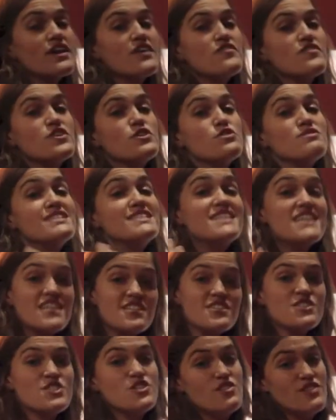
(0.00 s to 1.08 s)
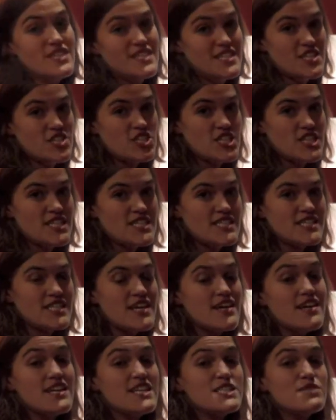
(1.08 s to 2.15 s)
if you didn't do the dishes,
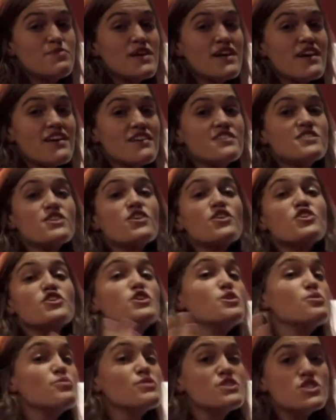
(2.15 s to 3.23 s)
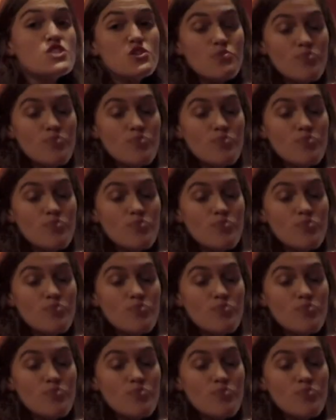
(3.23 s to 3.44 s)
it's because you were too